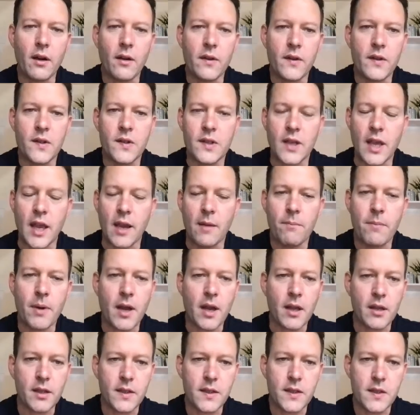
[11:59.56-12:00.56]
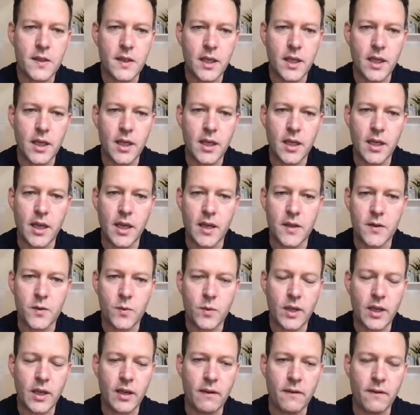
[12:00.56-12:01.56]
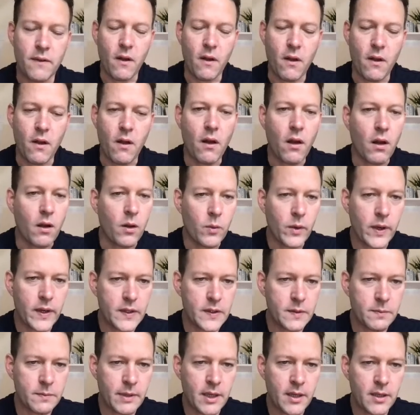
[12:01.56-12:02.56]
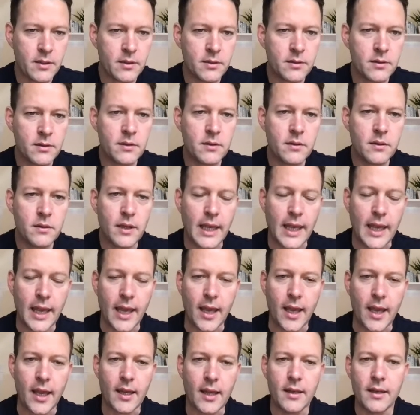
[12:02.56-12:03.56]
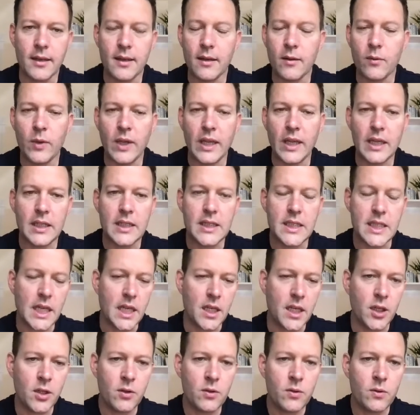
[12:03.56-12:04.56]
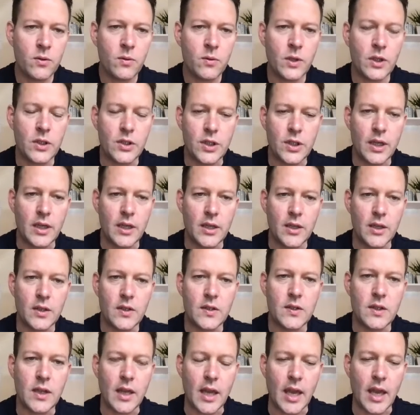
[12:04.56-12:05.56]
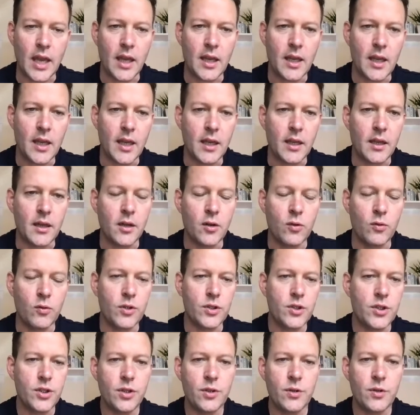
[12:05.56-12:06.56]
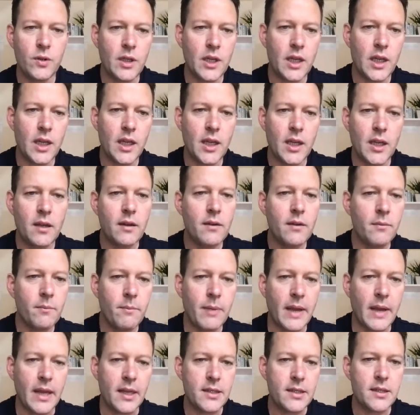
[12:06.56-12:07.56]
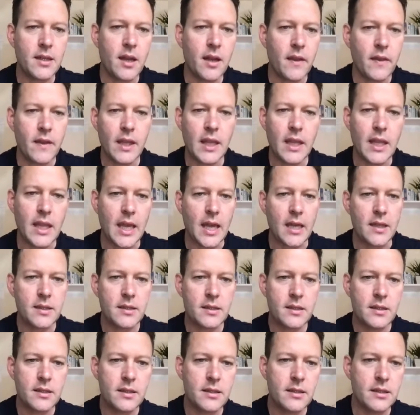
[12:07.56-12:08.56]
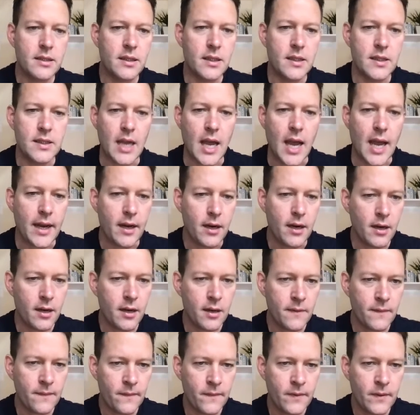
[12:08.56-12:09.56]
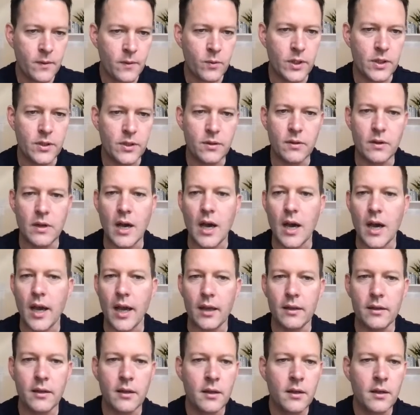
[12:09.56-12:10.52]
the same policy as we have always been, and we continue, which is a gratuity based on the guest's desire. We do not